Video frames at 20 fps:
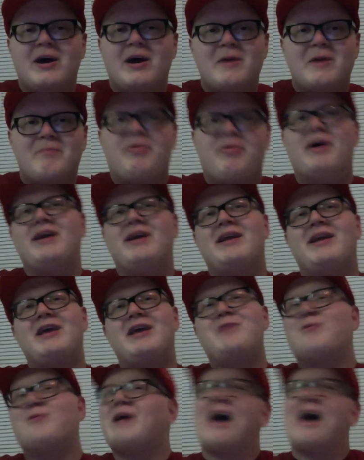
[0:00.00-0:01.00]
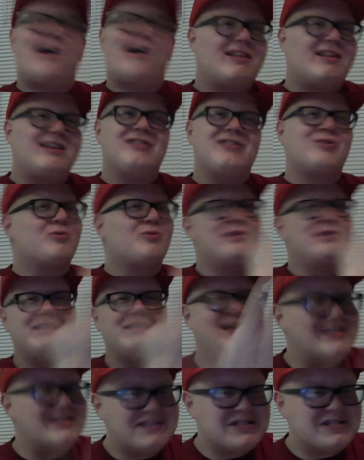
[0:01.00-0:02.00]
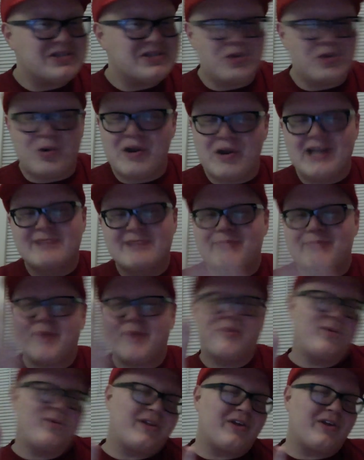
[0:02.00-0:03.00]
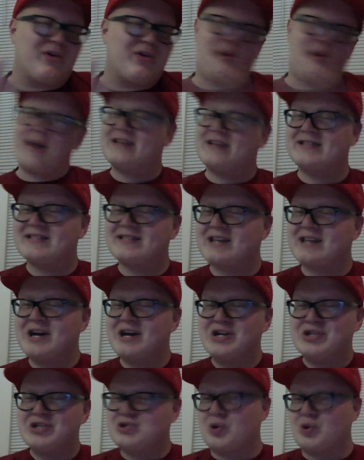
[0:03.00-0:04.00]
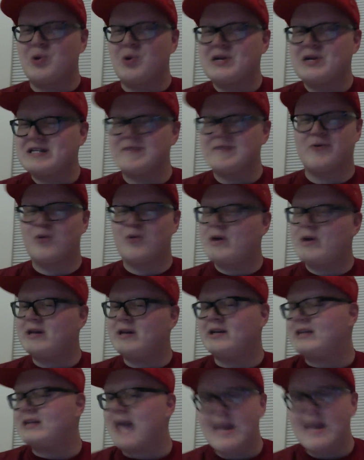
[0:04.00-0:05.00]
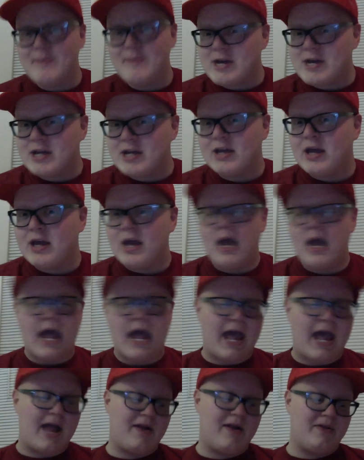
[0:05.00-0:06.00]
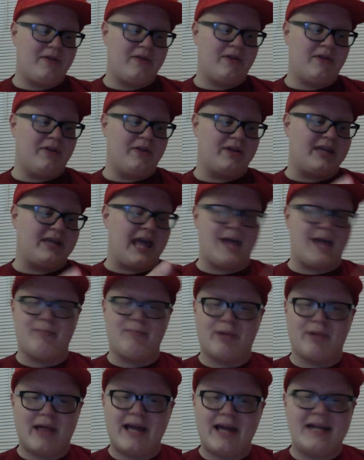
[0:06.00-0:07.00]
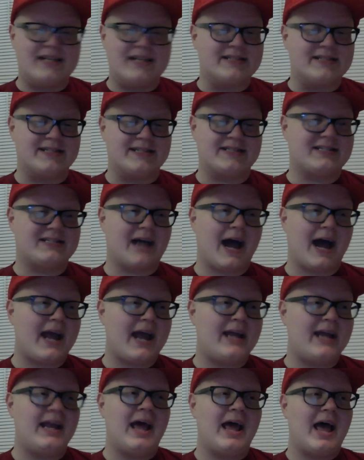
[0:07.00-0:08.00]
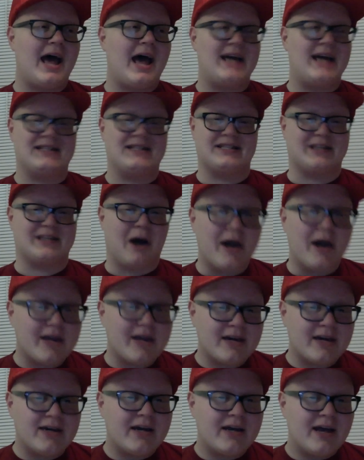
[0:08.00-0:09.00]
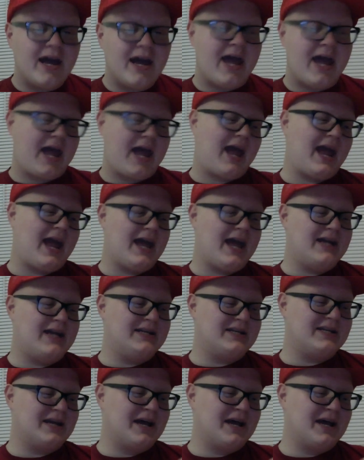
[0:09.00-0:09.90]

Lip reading: but in reality, there really is a story. It's probably one of the greatest stories ever written in gaming, and the gameplay is as tight as a taiga, and